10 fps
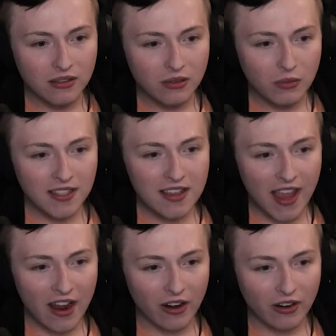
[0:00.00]
What's in
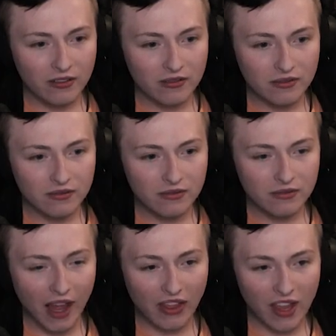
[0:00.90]
there?
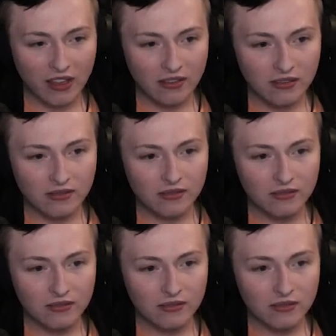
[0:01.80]
Nothing.
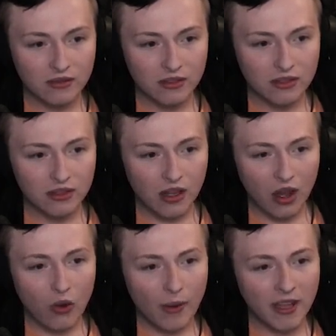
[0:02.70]

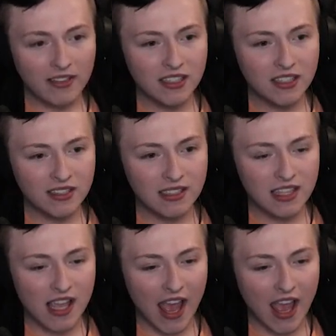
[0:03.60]
Oh, I'm guessing this is
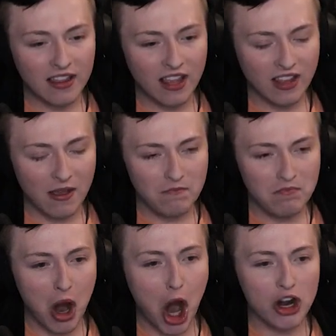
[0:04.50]
the egg that they
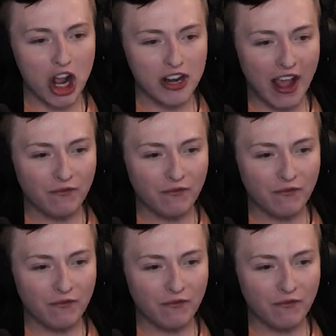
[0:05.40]
murdered it